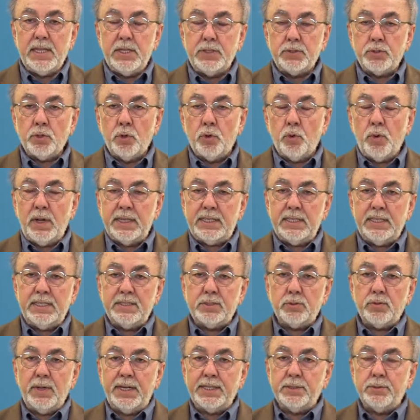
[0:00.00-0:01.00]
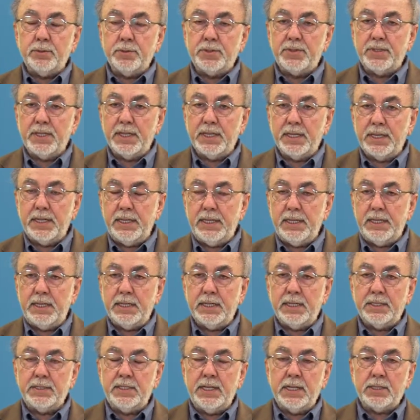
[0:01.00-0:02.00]
So what he's trying to say
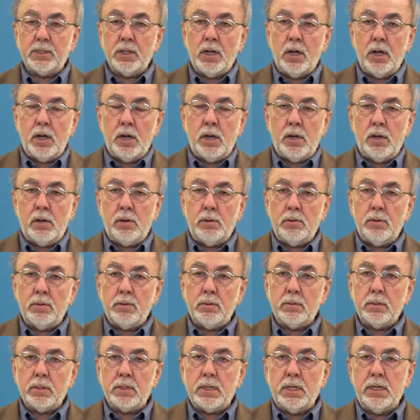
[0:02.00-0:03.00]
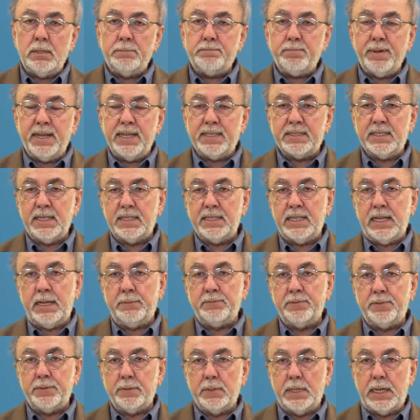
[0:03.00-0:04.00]
here is that all complex
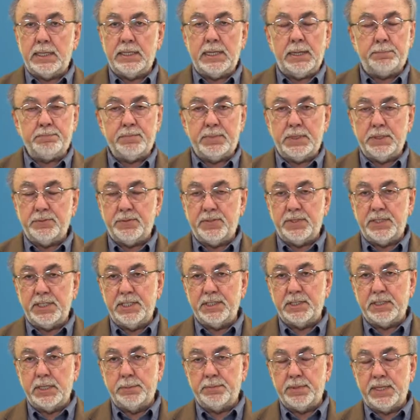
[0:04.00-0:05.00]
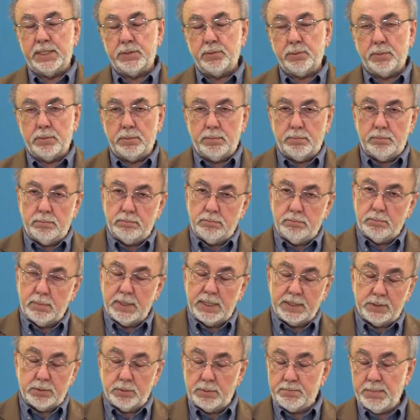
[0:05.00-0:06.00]
adaptive systems, as we,
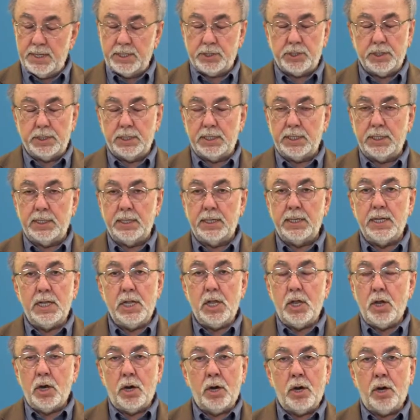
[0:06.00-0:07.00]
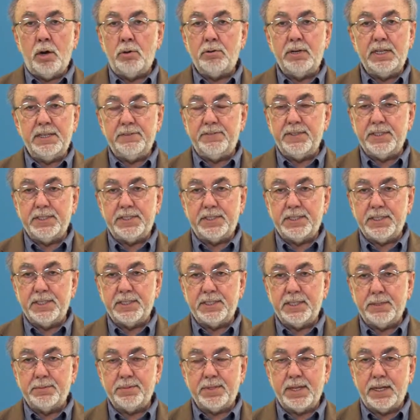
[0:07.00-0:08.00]
as we mentioned here, all living
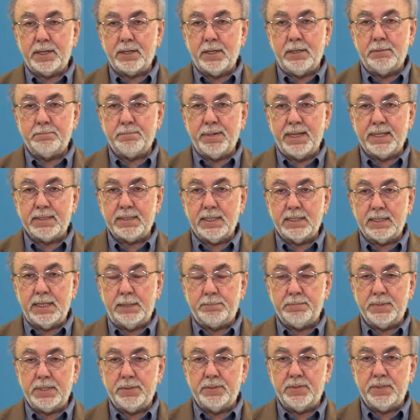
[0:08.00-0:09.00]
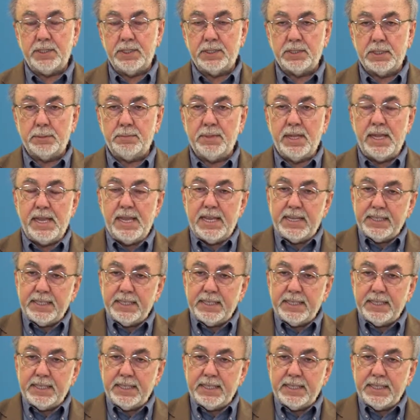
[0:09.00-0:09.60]
systems are complex adaptive systems.